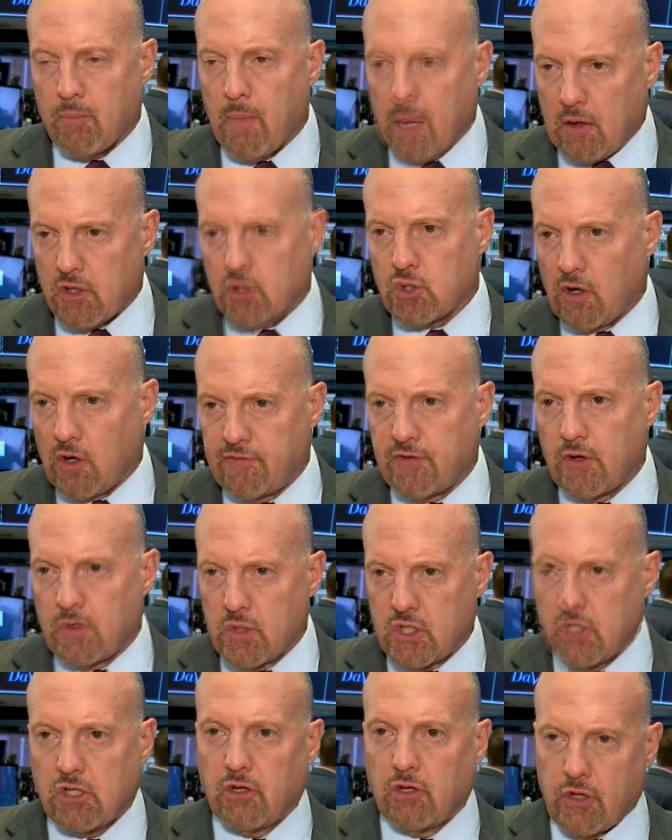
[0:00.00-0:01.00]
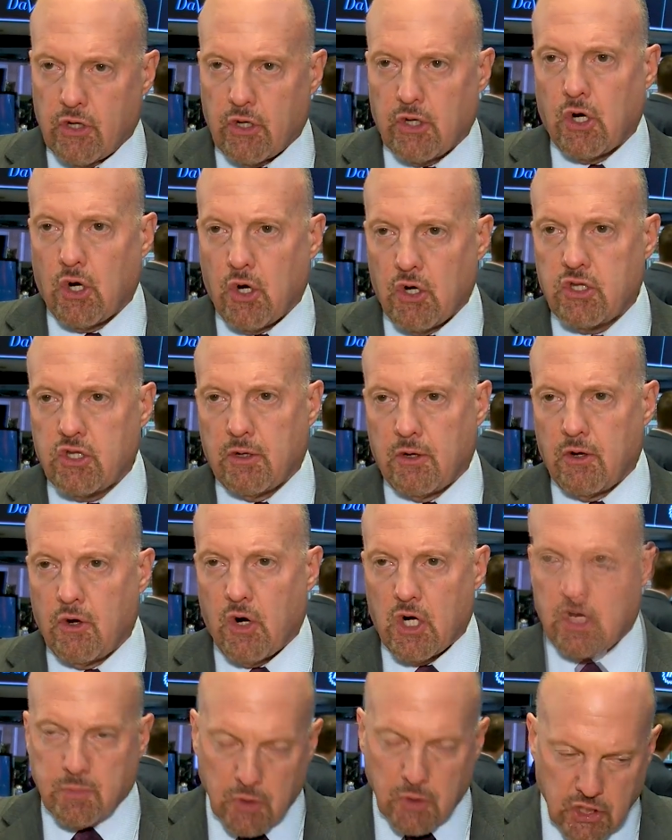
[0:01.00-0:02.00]
Microsoft, it was clearly going to hurt the
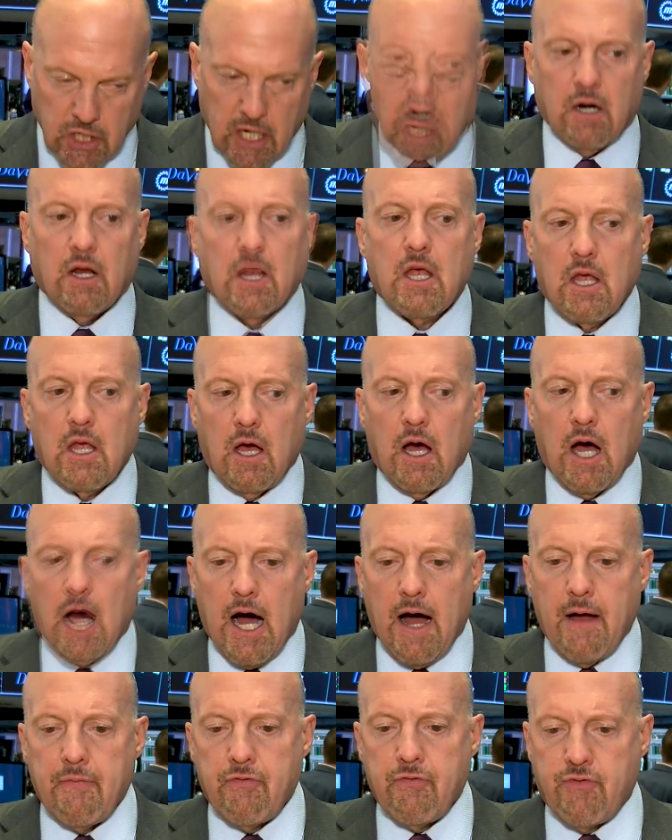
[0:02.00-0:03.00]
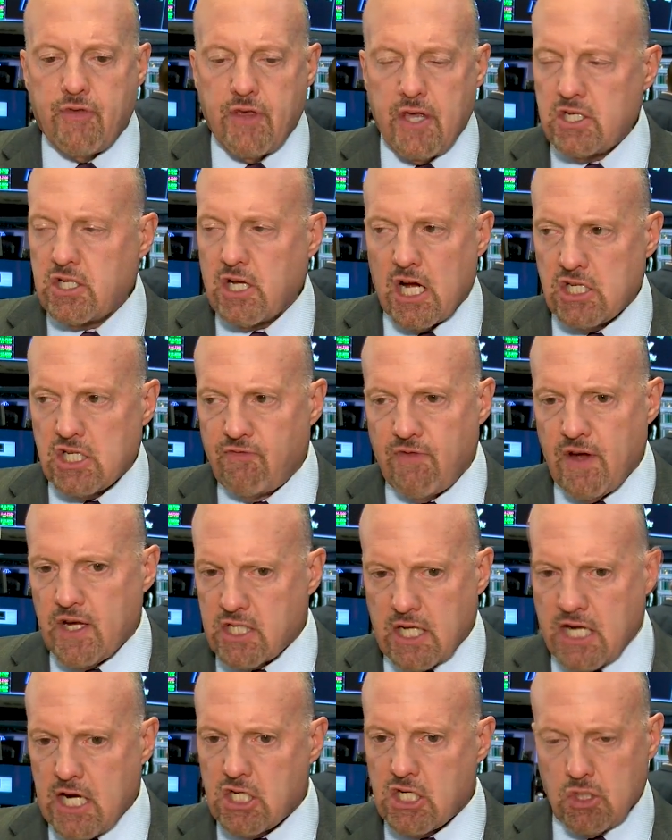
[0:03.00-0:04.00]
earnings per share. These kinds of
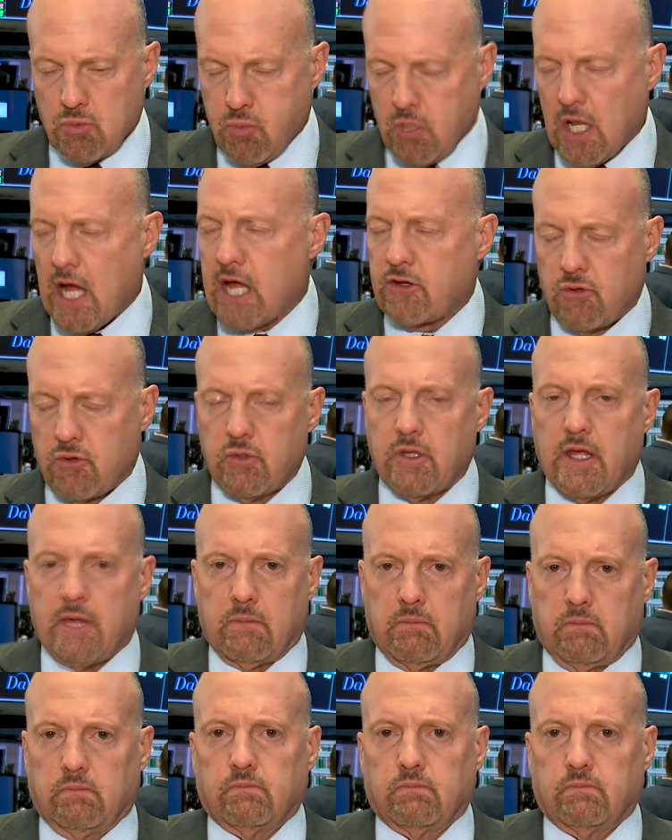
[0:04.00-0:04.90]
investigations will not do that.